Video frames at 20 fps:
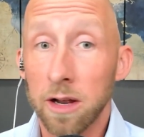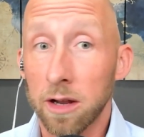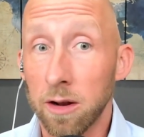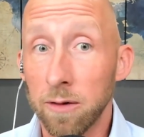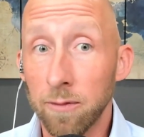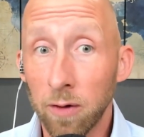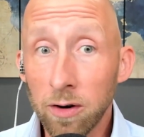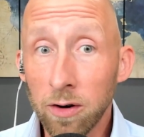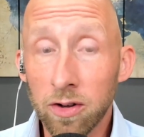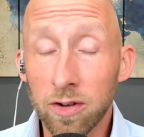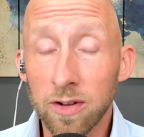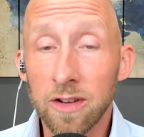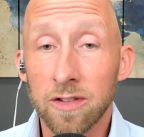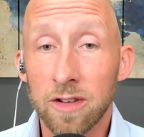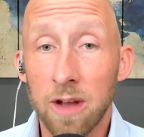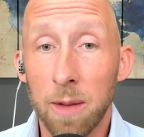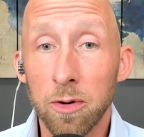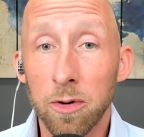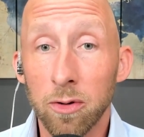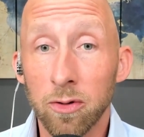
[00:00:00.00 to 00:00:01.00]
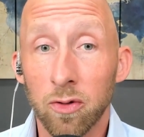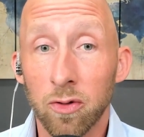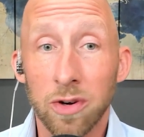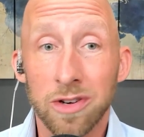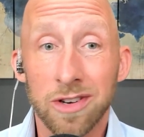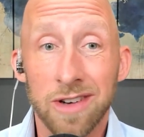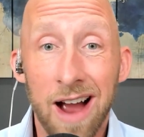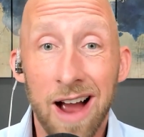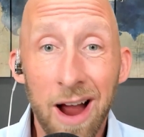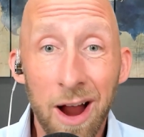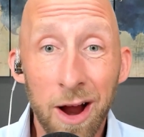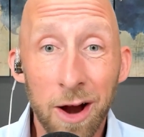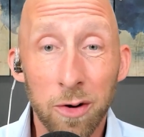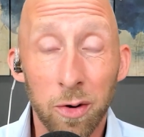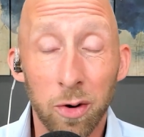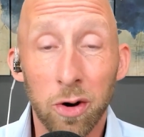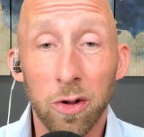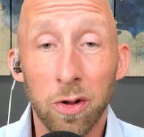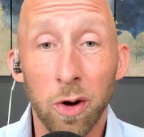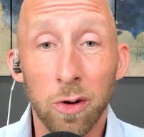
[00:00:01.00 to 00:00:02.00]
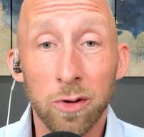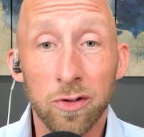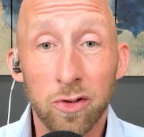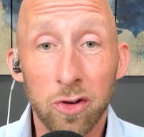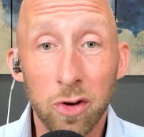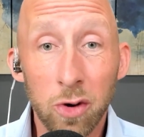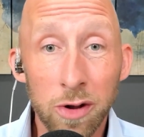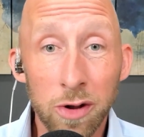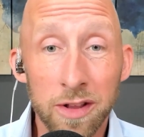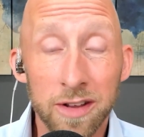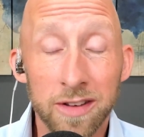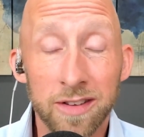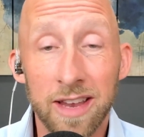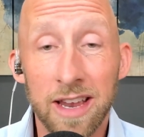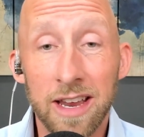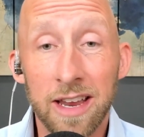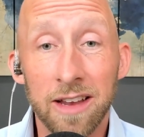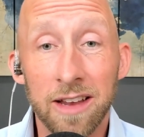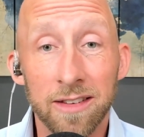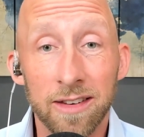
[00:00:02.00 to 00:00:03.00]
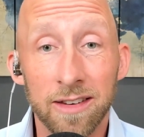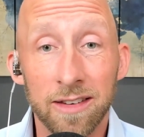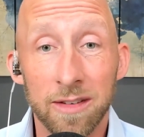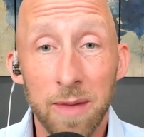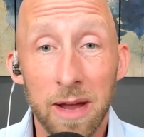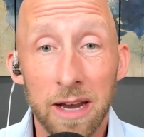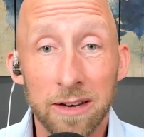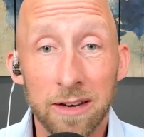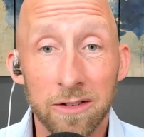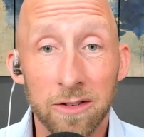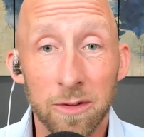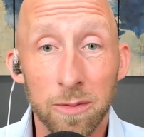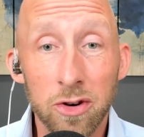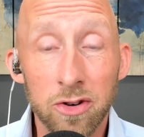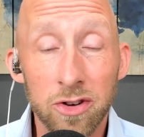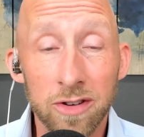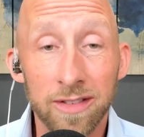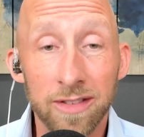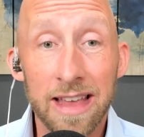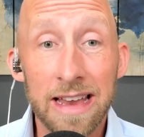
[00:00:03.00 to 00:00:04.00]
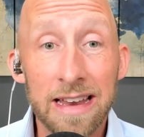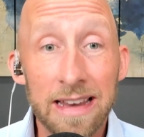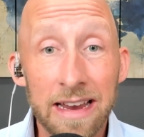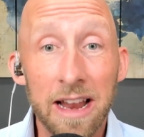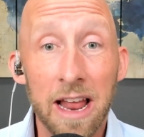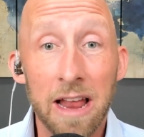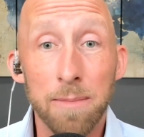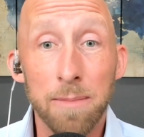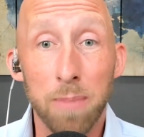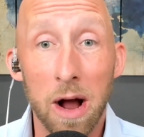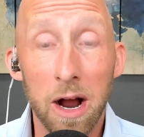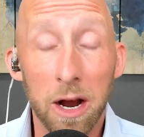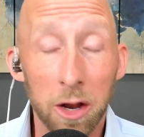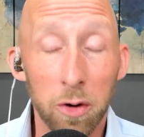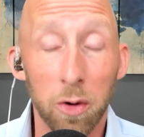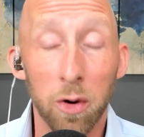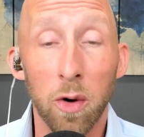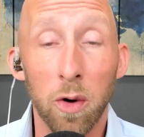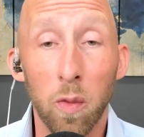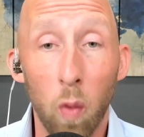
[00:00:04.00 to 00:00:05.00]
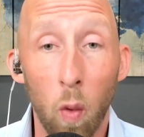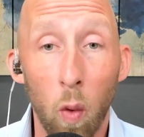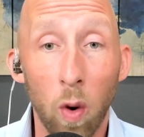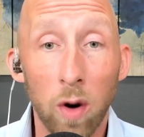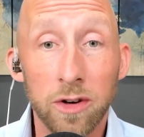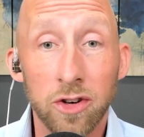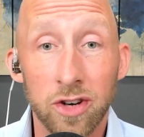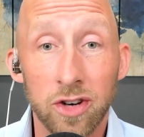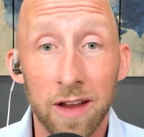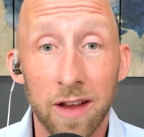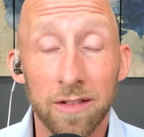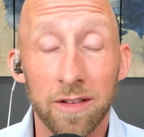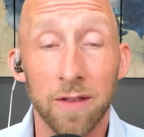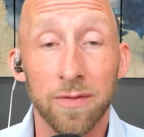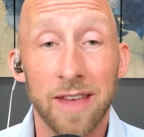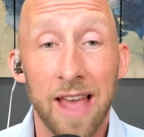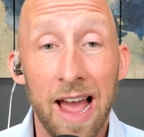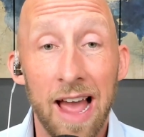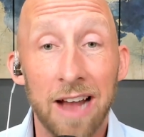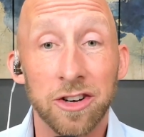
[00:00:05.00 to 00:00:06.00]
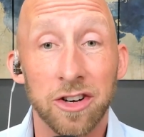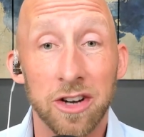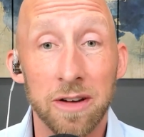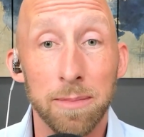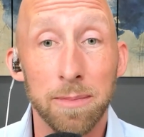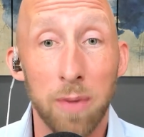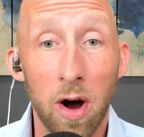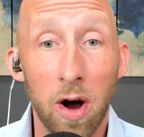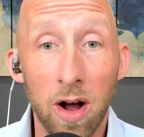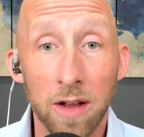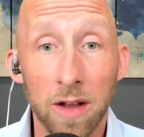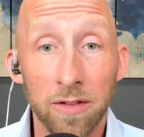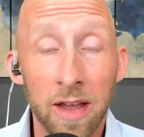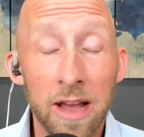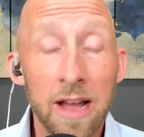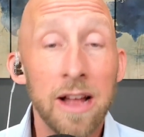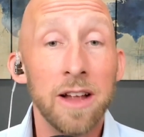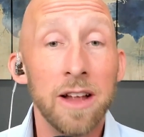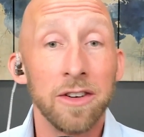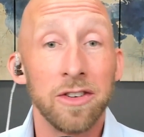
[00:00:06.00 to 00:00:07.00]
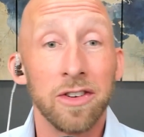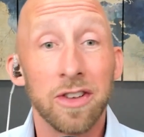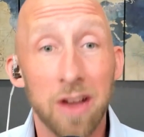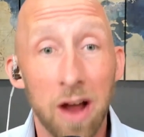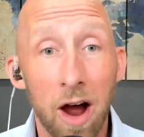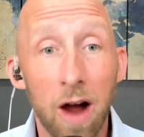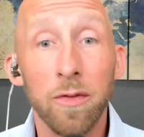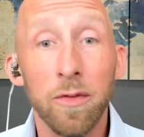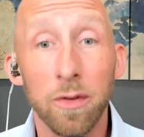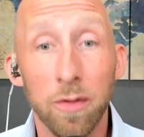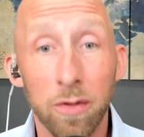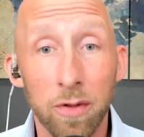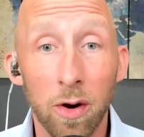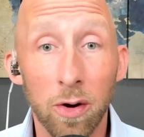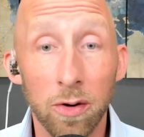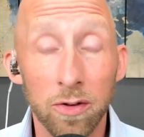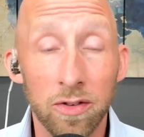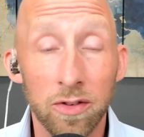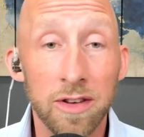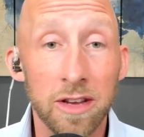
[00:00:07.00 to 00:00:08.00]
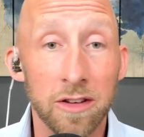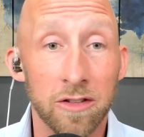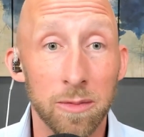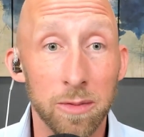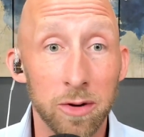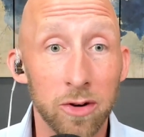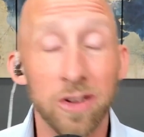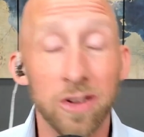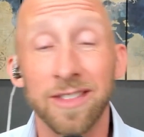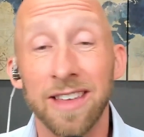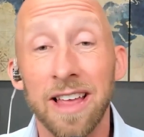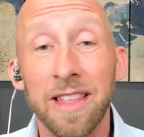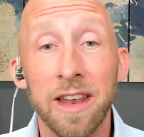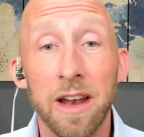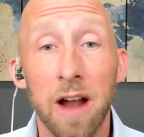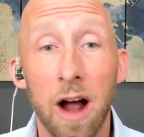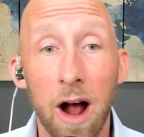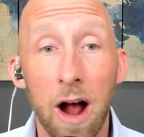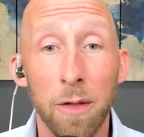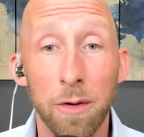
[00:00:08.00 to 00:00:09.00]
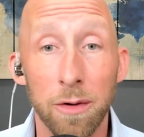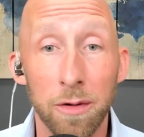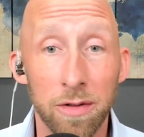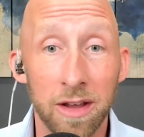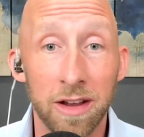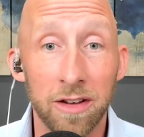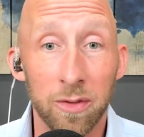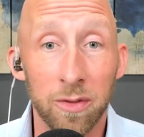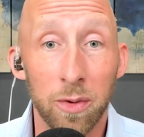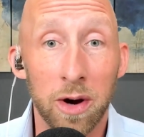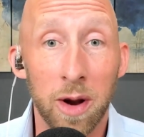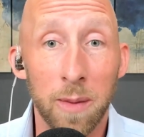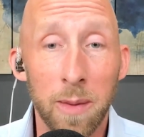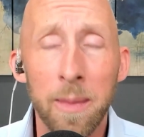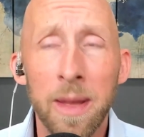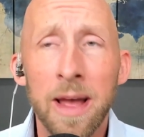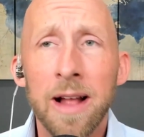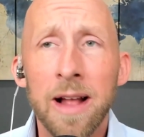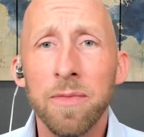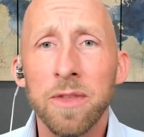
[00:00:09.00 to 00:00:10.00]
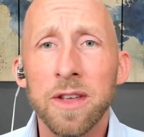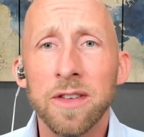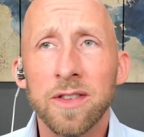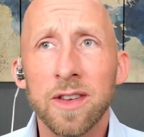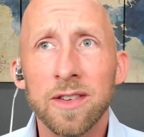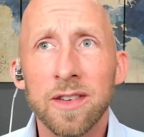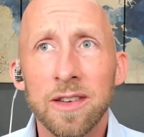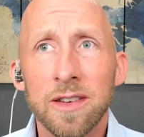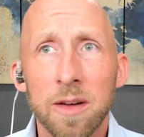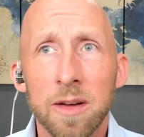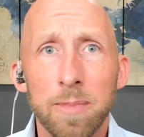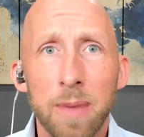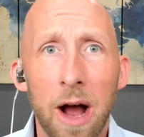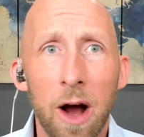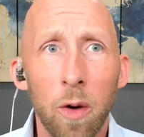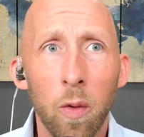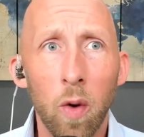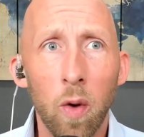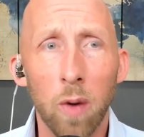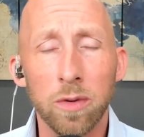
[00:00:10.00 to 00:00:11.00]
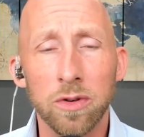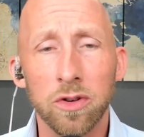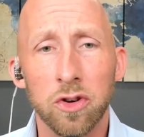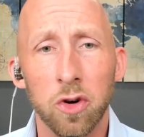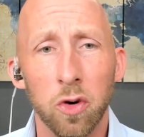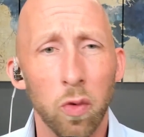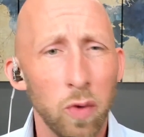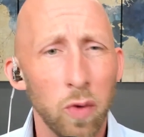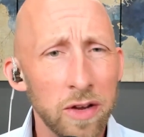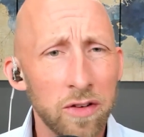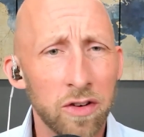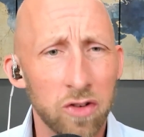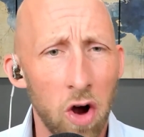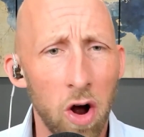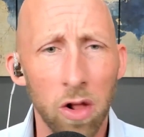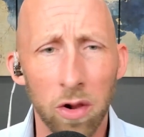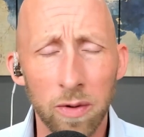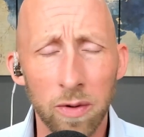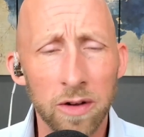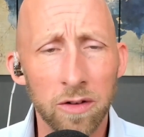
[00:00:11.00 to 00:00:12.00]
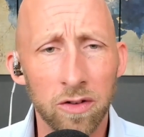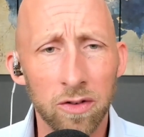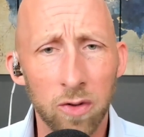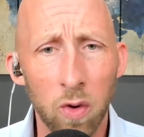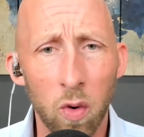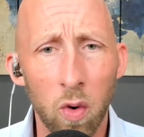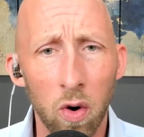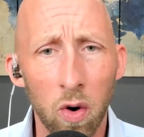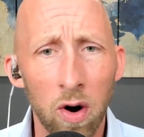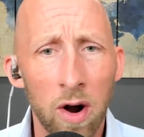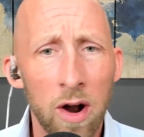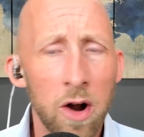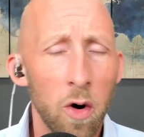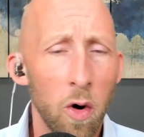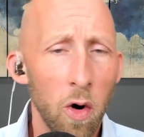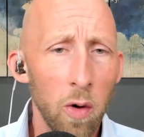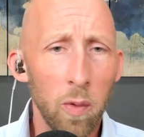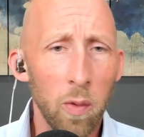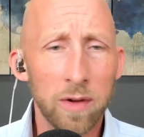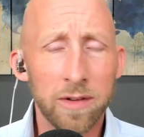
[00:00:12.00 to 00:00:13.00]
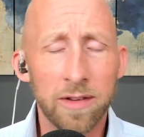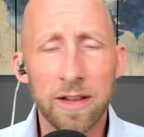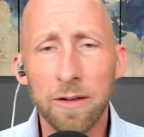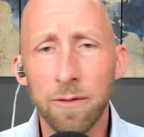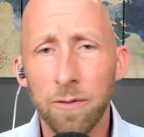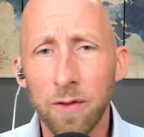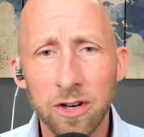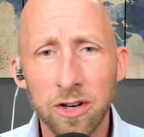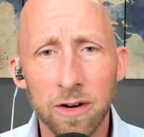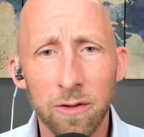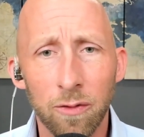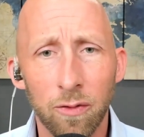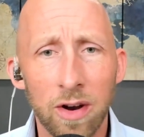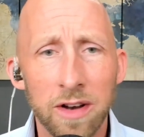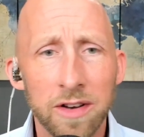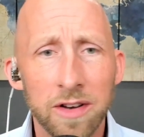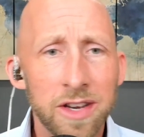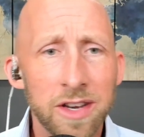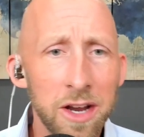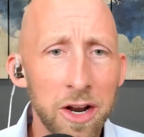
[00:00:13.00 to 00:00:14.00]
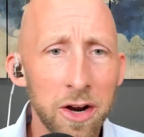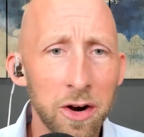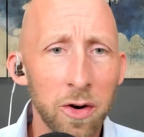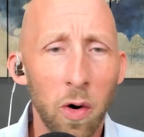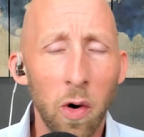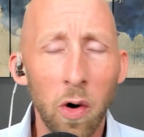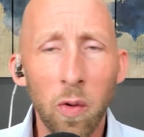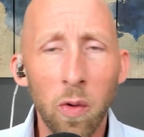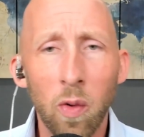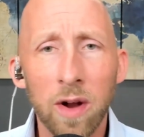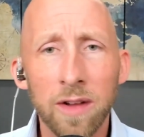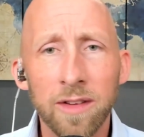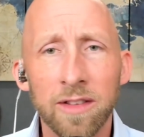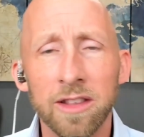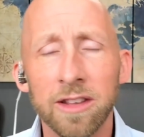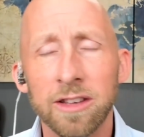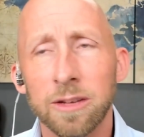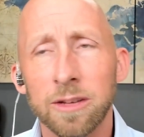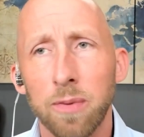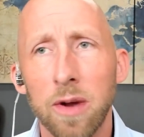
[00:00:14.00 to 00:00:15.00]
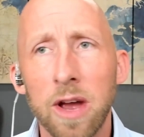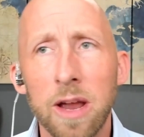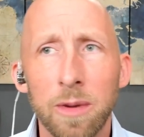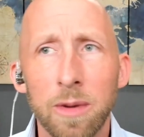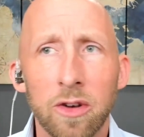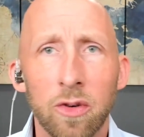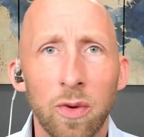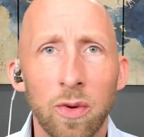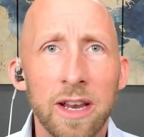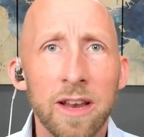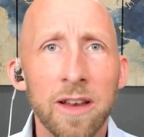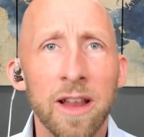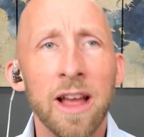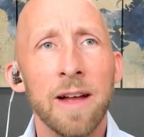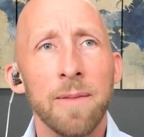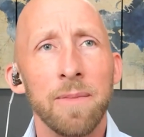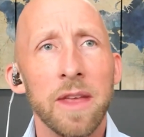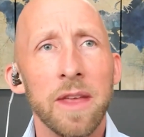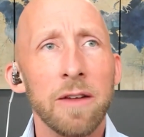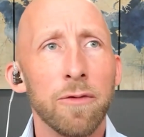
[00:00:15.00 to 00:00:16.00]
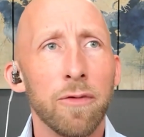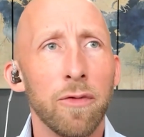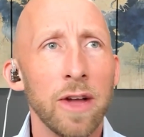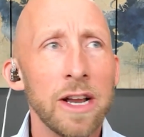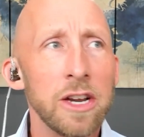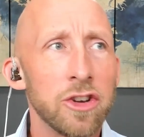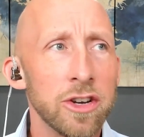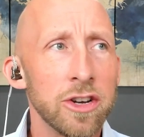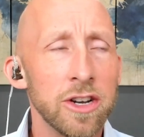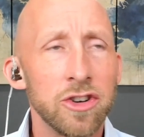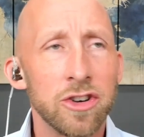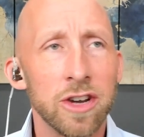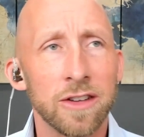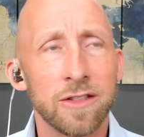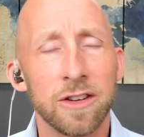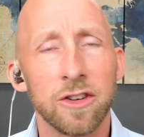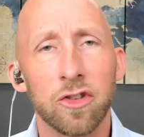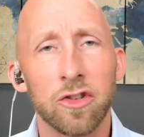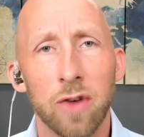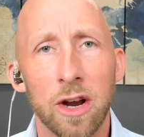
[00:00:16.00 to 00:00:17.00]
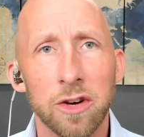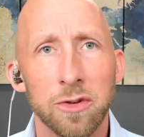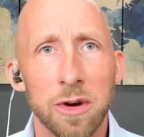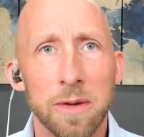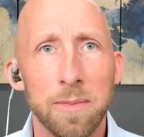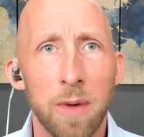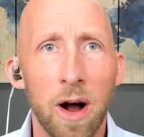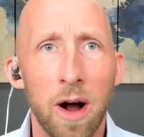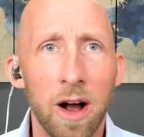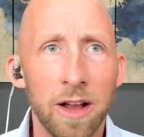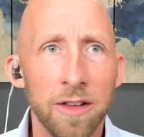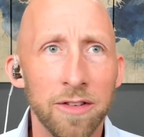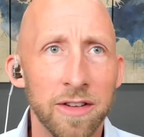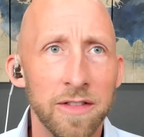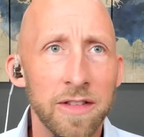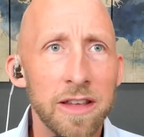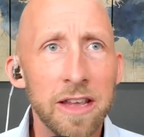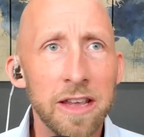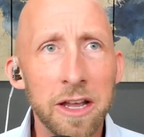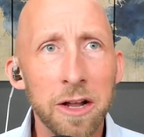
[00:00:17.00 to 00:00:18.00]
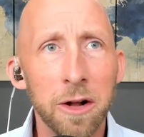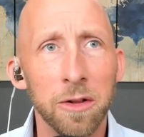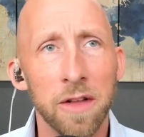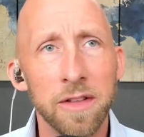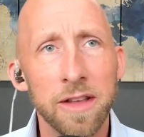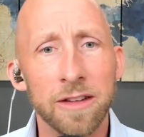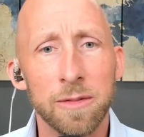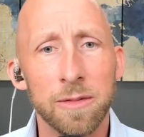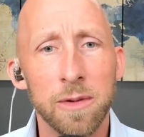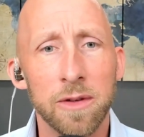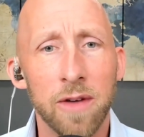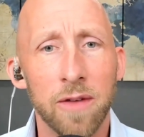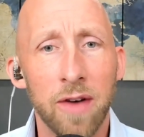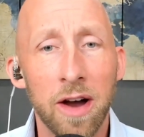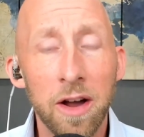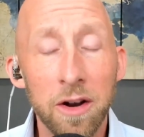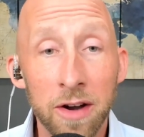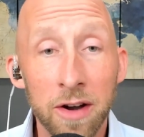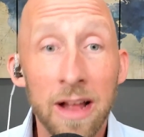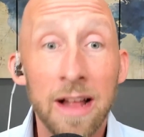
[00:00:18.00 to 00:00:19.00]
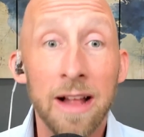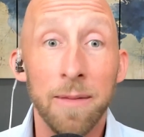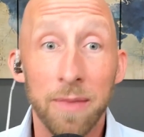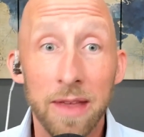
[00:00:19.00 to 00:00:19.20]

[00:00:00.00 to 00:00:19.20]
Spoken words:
Conversely, someone who's retired or close to it that's taking systematic distributions, they need a bucket or a war chest of cash and bonds to cover those distributions and then other things that will come up. This isn't about what was your risk tolerance score or what's the efficient frontier or what's the spread between inflation adjusted treasury bonds and the yield on the S&P 500.